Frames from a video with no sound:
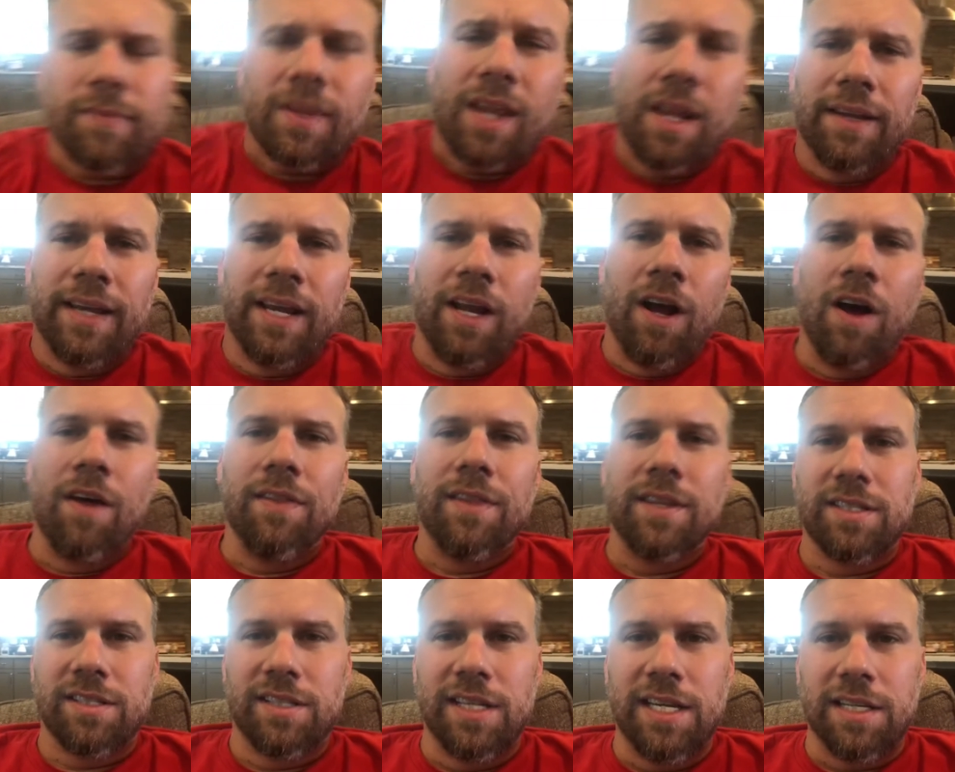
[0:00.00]
Okay,
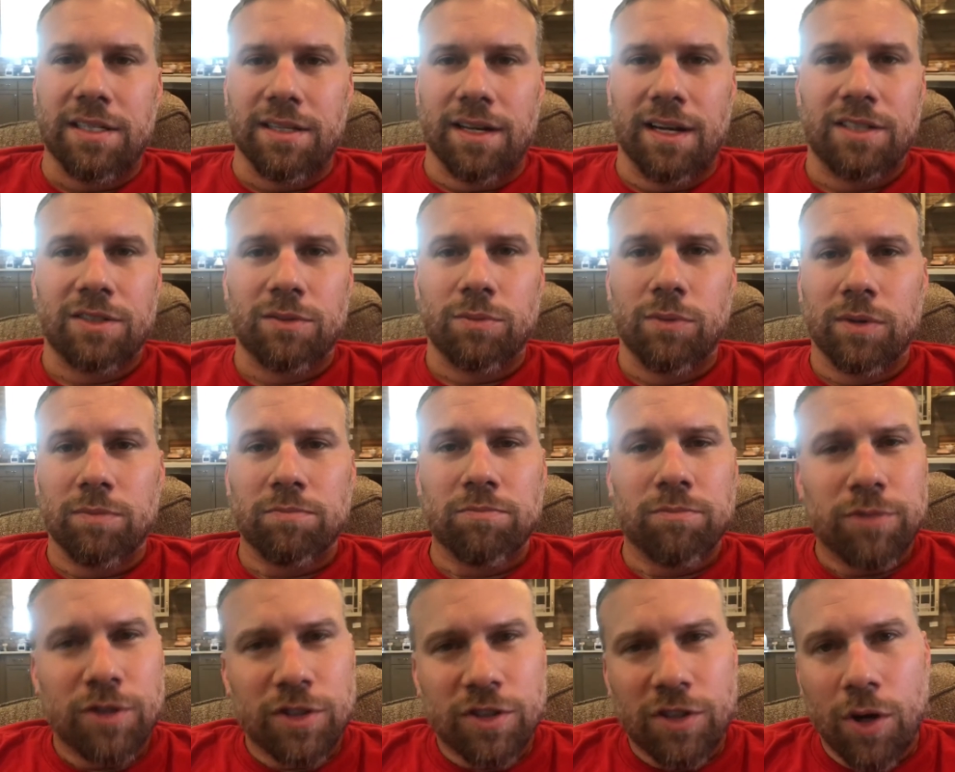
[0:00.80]
on the season, I just
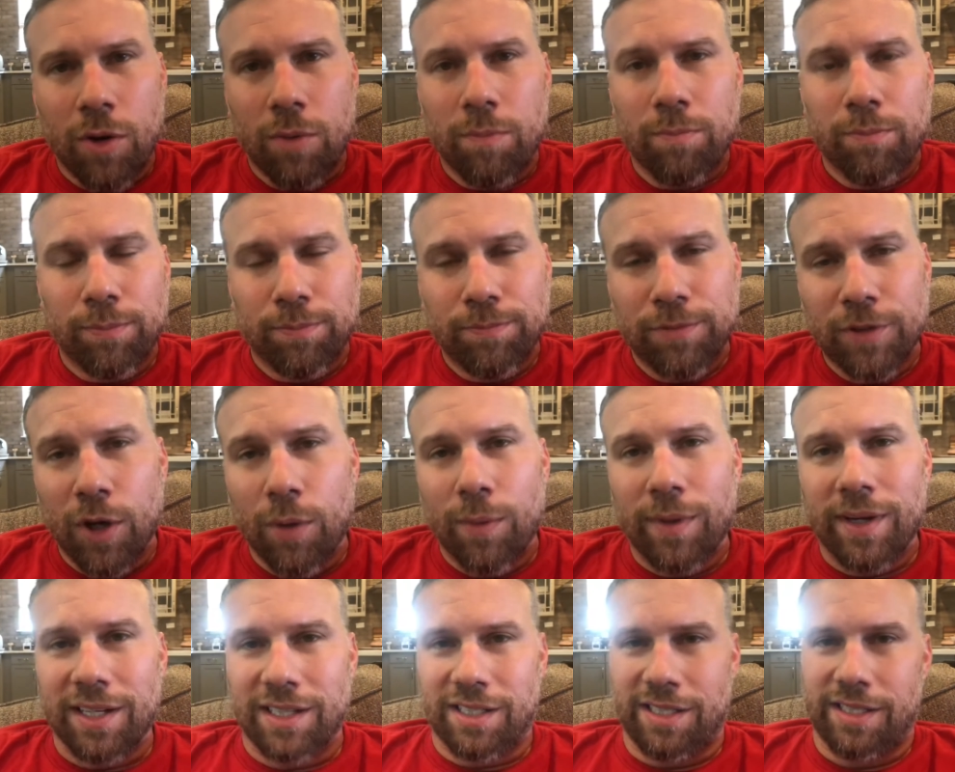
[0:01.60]
want to just go,
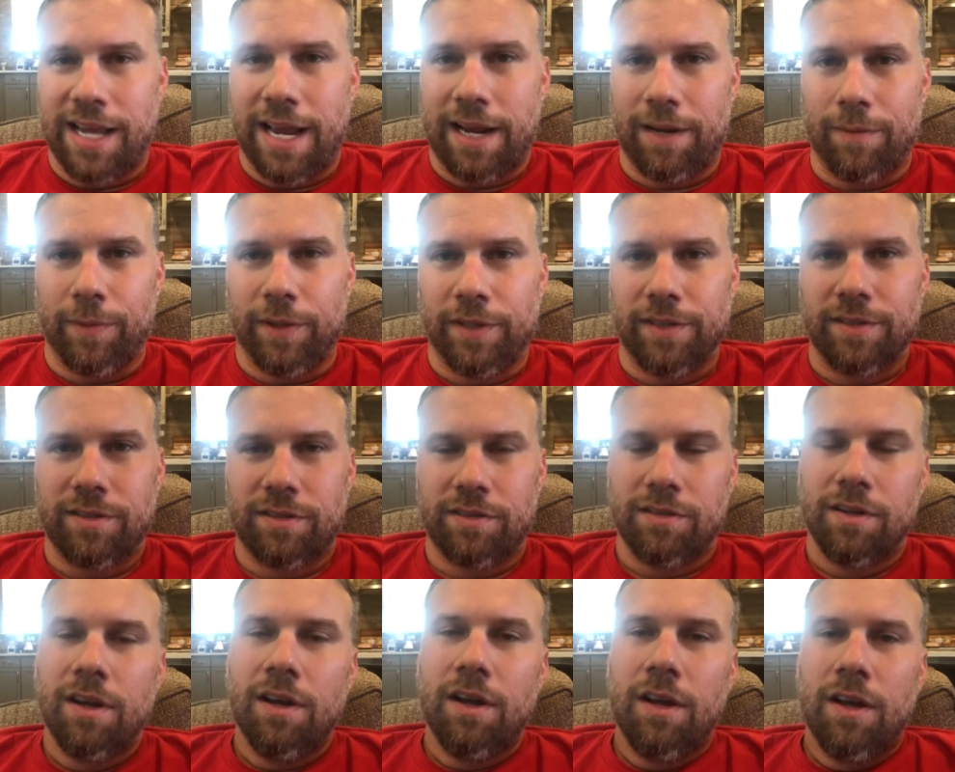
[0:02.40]
go into
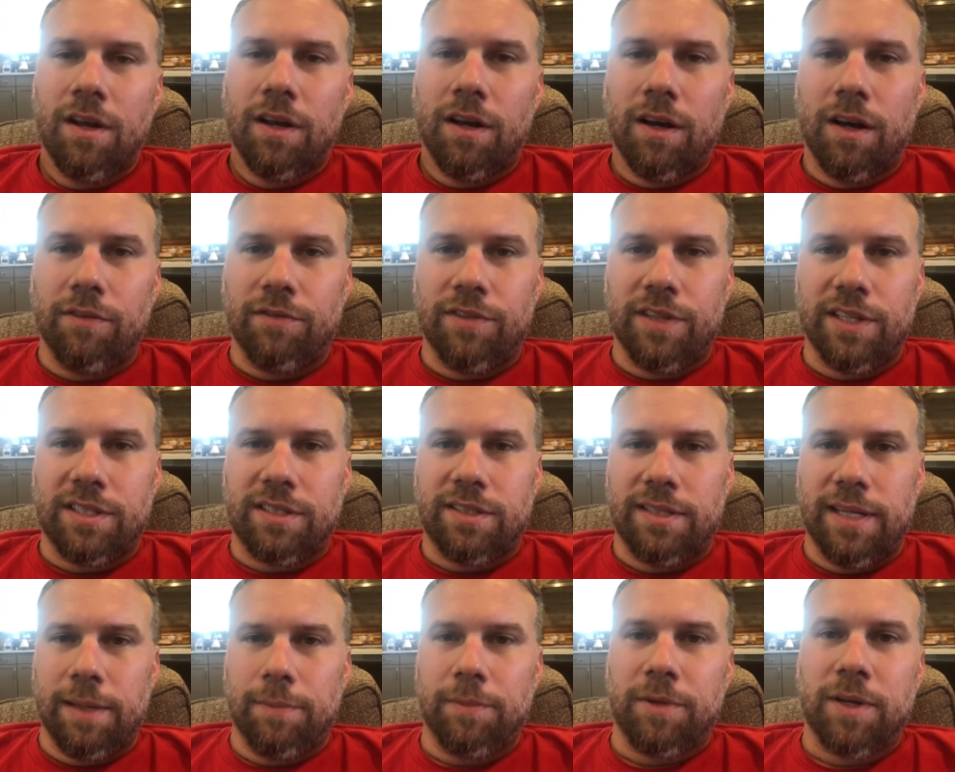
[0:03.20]
segments of
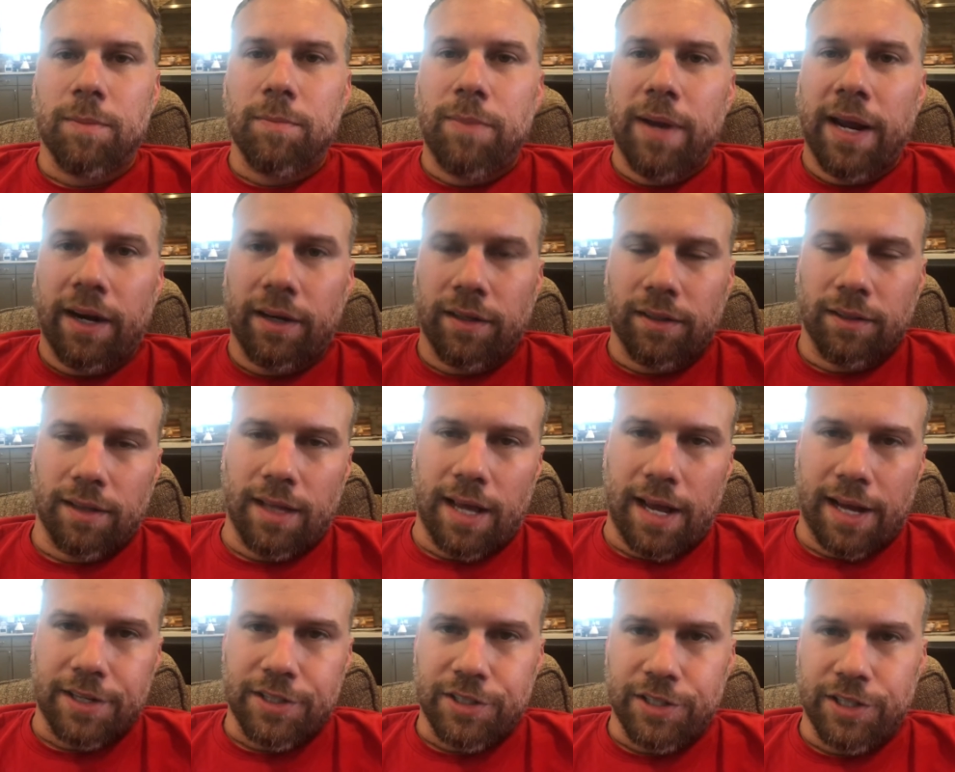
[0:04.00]
this team compared to
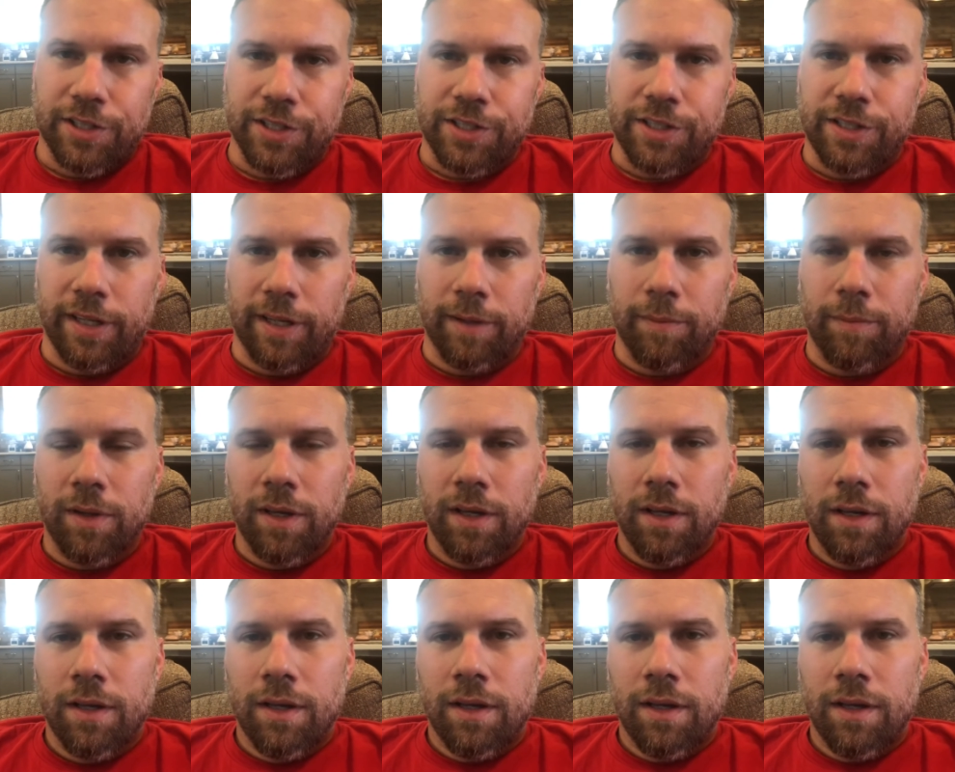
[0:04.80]
last year's team.